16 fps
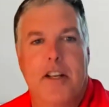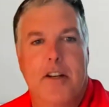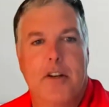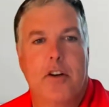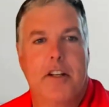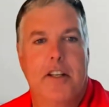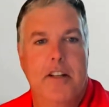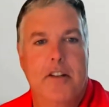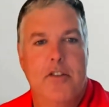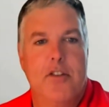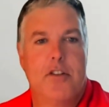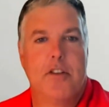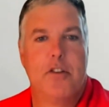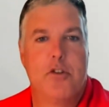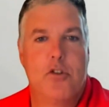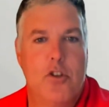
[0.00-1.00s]
our kids to
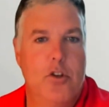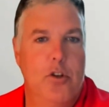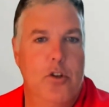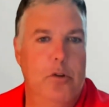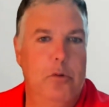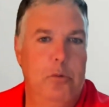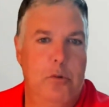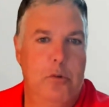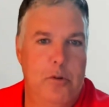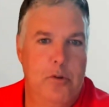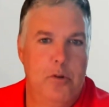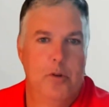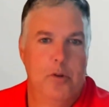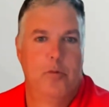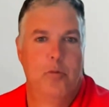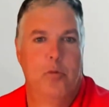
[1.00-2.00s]
the zoo
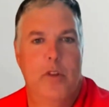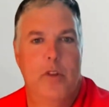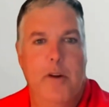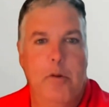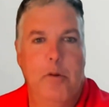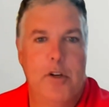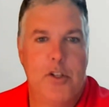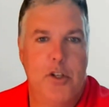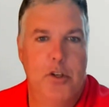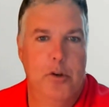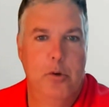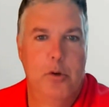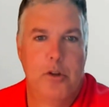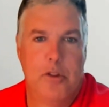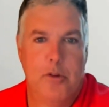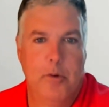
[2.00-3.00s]
when they were 2
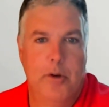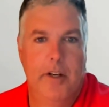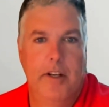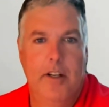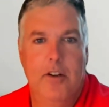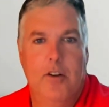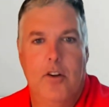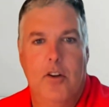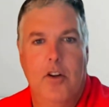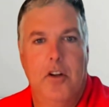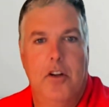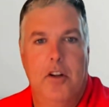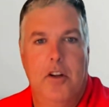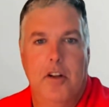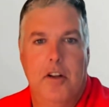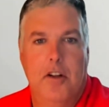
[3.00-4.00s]
or 3.
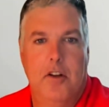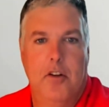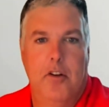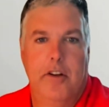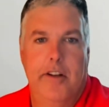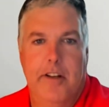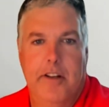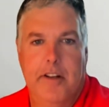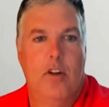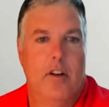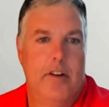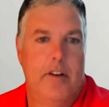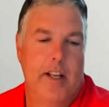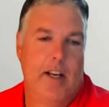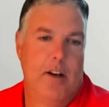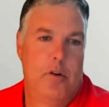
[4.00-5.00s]
And
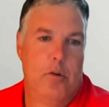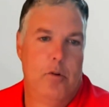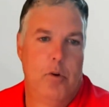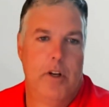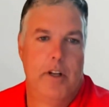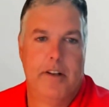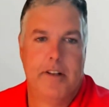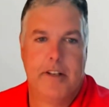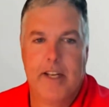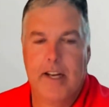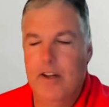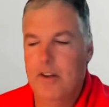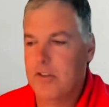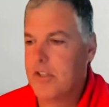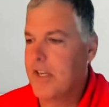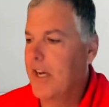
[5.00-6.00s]
now what,
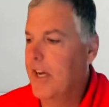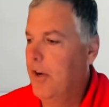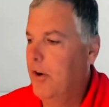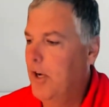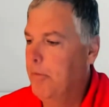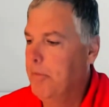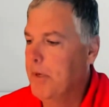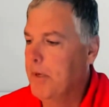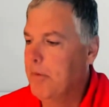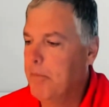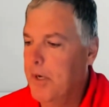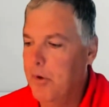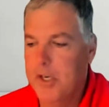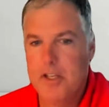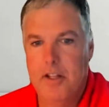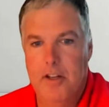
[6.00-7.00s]
is Kyle helping
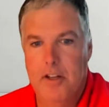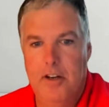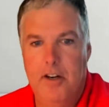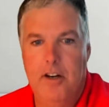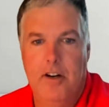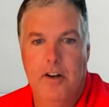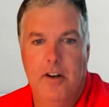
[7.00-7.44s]
Mary Claire?